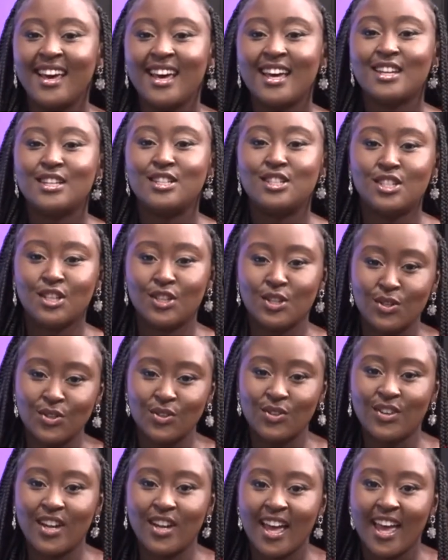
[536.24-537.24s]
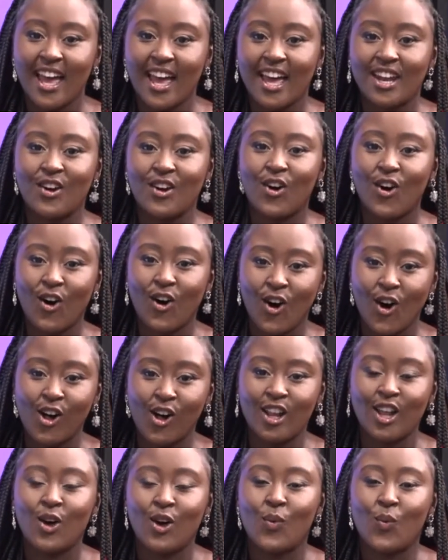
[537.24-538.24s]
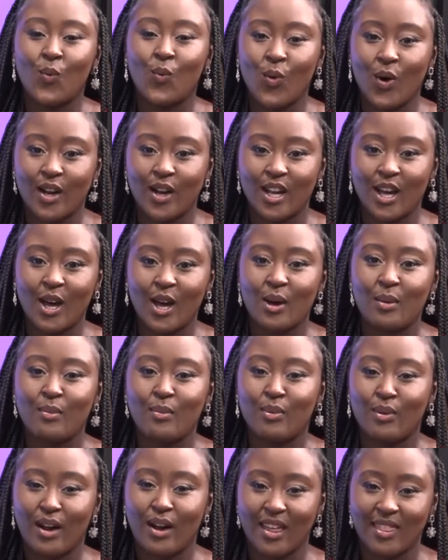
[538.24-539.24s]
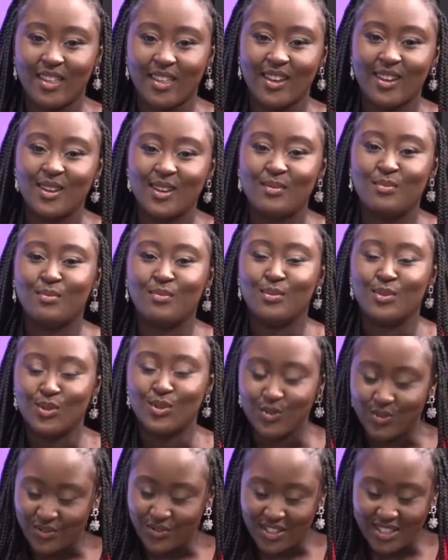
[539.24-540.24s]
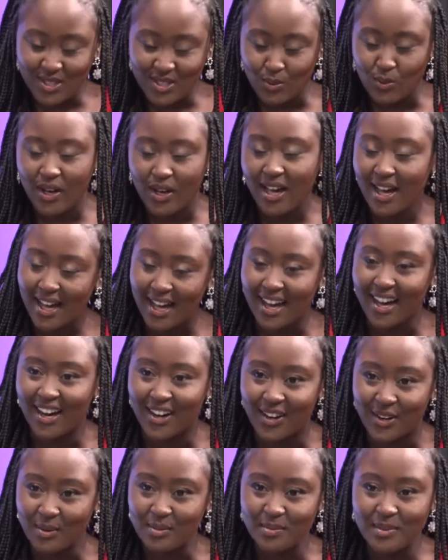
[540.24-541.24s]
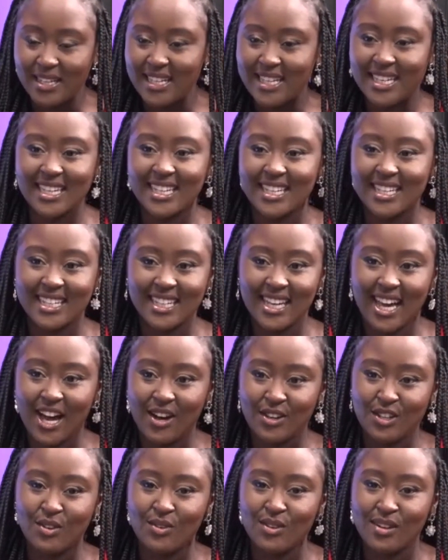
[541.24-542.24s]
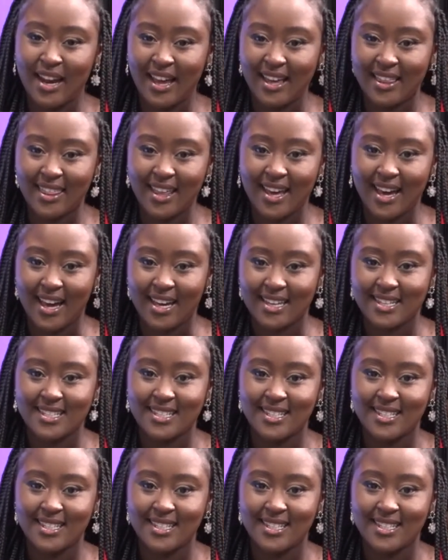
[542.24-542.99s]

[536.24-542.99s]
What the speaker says: Dune, and all Warner Brother movies. Wow, man. How do you like that?